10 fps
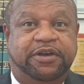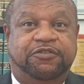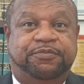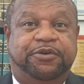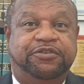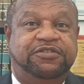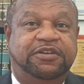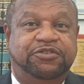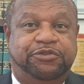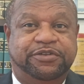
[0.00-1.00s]
of
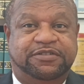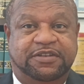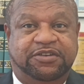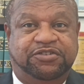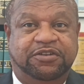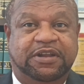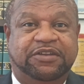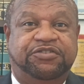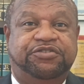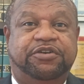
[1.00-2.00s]
personal jurisdiction and
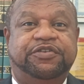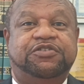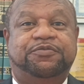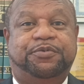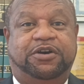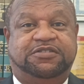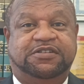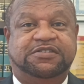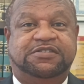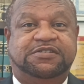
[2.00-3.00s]
service of
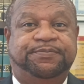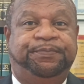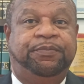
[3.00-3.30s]
process,